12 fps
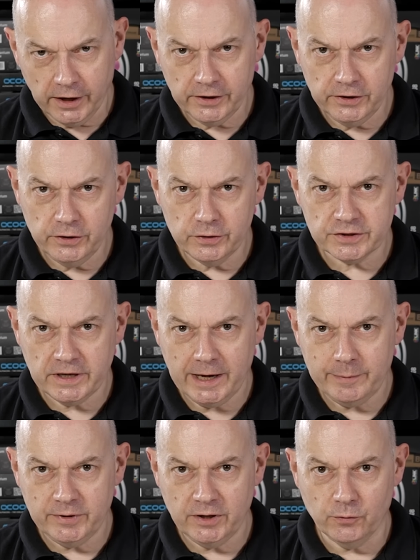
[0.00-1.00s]
I'm going to use an
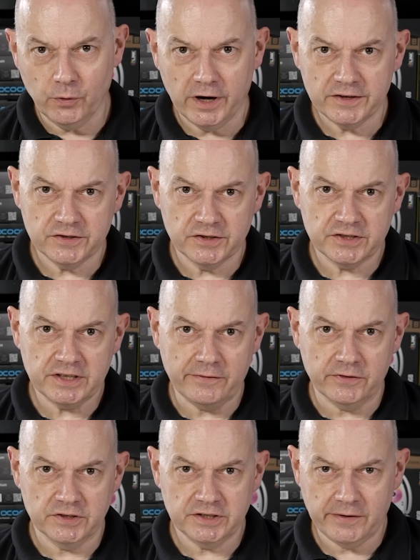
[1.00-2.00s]
AMD Ryzen
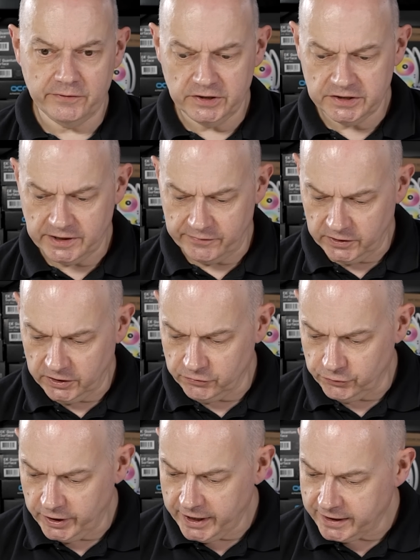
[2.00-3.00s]
7
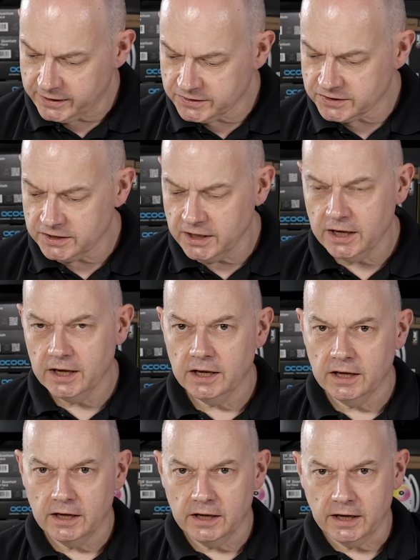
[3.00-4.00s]
7700X
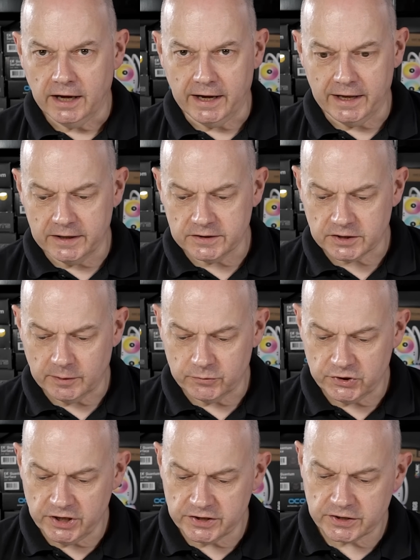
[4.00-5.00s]
and some
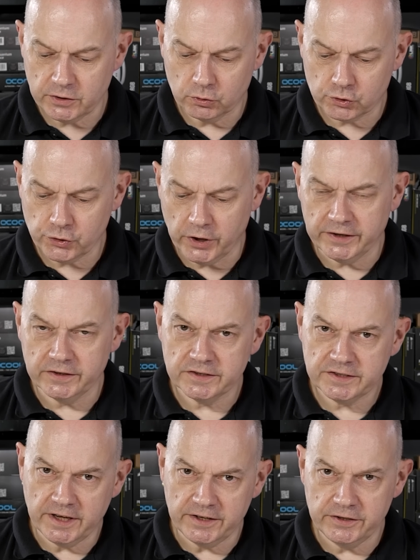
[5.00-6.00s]
G.Skill Trident
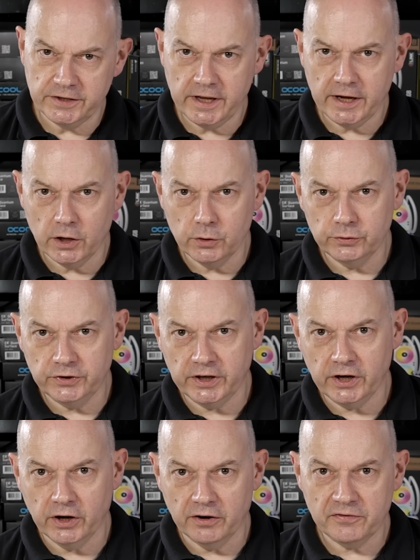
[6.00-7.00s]
Z Neo
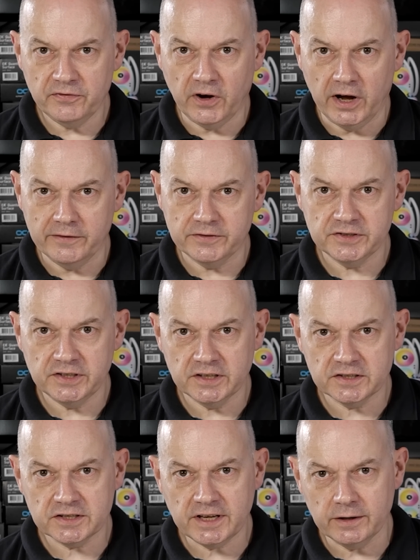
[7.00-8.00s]
DDR5
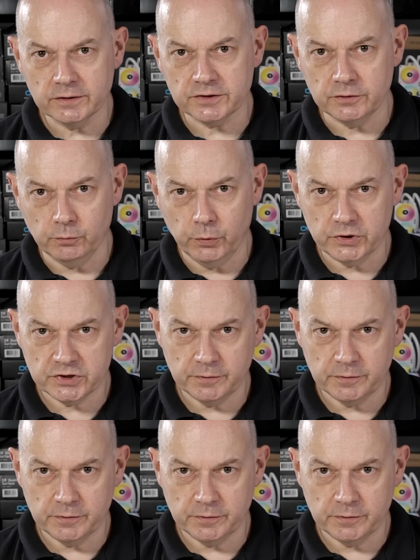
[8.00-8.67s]
6000, which